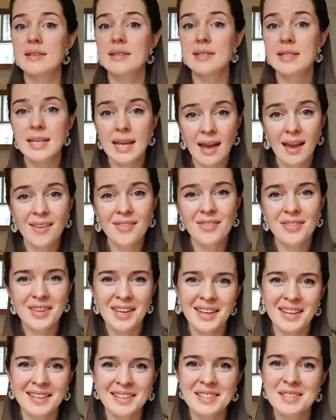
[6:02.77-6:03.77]
10
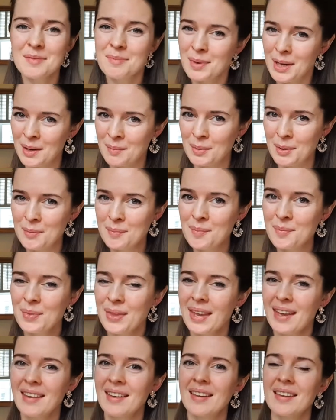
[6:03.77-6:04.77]
things minimum
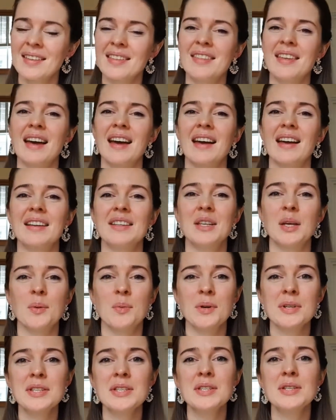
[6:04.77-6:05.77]
that you
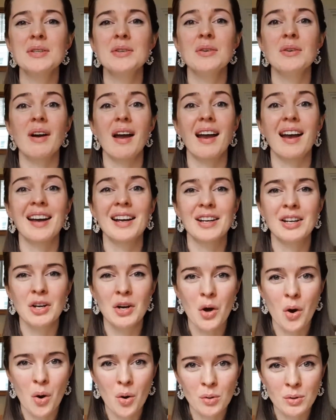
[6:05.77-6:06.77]
want to
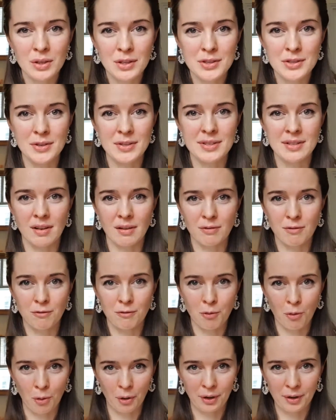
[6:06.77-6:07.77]
acknowledge yourself
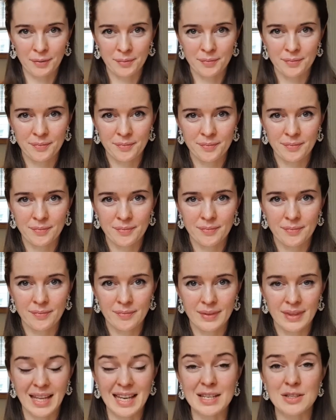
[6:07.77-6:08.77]
for,
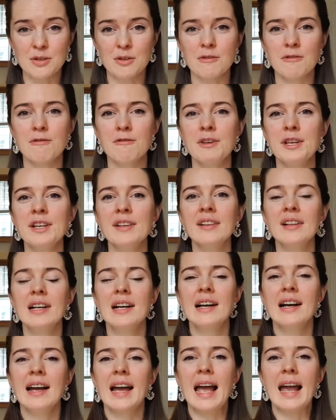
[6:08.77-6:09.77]
that you feel
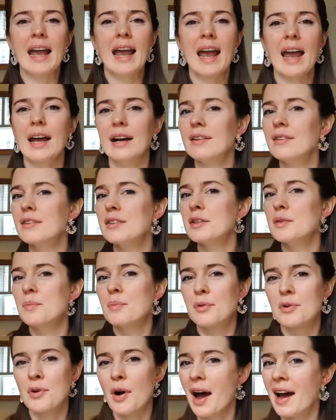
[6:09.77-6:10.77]
a healthy
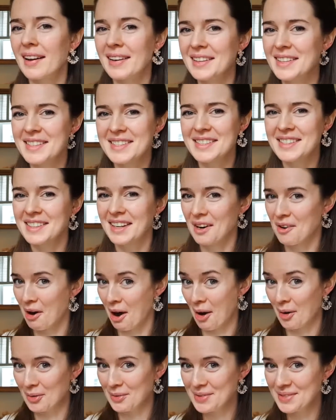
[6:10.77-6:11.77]
pride
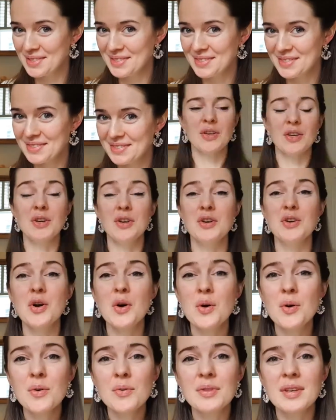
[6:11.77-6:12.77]
around. You
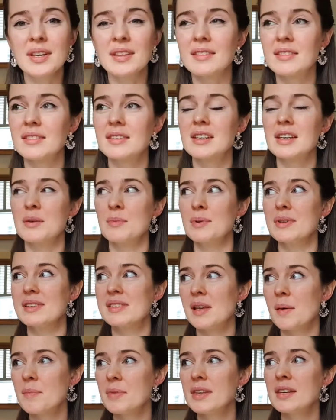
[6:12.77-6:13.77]
know that it was
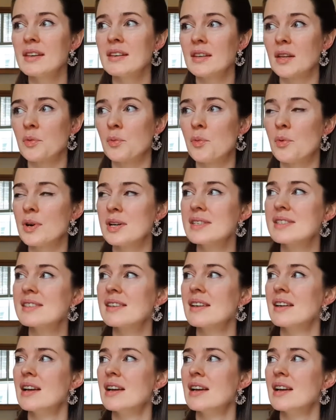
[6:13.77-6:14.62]
something that was